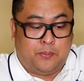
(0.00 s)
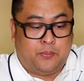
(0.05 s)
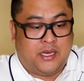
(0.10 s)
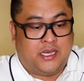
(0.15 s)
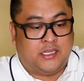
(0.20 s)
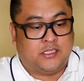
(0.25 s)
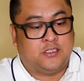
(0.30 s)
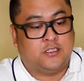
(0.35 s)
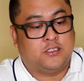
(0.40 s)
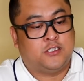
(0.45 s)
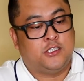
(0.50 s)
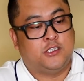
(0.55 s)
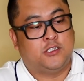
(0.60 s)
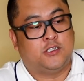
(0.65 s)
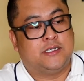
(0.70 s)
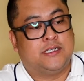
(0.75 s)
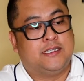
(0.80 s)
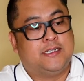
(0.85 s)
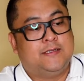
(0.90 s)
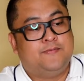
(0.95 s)
pesos
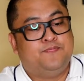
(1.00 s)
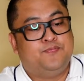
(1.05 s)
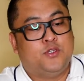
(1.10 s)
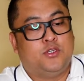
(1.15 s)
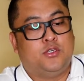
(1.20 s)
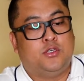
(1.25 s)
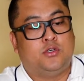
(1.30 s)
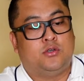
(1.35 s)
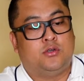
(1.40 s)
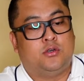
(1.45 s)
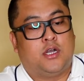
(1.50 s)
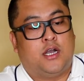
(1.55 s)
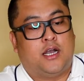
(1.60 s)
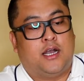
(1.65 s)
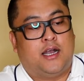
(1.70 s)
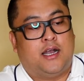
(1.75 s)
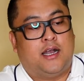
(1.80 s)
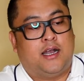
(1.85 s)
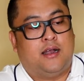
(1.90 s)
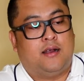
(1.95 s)
yung
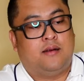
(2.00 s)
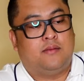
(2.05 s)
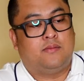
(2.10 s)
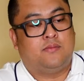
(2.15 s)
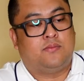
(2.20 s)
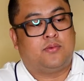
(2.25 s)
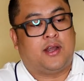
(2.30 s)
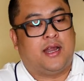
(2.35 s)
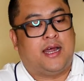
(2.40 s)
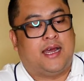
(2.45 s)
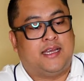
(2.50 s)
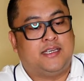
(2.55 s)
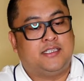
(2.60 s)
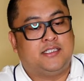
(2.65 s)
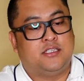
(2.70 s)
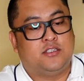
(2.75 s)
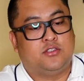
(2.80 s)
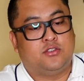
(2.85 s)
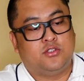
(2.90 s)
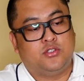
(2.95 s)

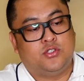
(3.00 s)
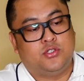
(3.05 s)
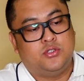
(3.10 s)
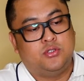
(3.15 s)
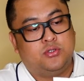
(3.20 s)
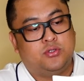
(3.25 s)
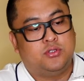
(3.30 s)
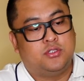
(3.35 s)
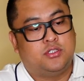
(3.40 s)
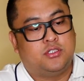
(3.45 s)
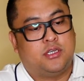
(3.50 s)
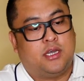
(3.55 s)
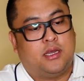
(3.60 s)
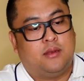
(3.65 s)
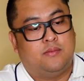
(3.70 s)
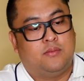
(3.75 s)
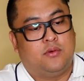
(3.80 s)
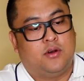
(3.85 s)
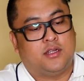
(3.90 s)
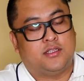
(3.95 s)
price that you choose.
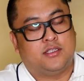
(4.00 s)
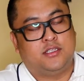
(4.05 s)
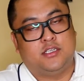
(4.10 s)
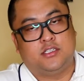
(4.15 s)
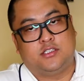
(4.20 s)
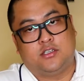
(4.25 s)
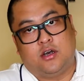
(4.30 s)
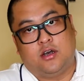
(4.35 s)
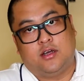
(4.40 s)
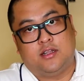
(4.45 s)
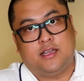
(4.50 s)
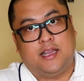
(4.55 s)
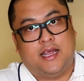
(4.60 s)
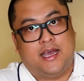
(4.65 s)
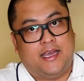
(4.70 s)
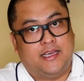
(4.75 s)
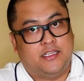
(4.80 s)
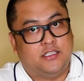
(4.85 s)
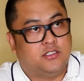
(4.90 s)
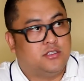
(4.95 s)
I bought this
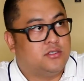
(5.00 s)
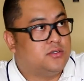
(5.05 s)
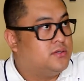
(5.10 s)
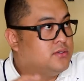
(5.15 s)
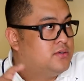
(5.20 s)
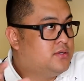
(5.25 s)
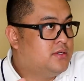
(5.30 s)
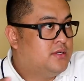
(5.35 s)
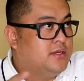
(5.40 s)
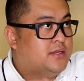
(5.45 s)
online, so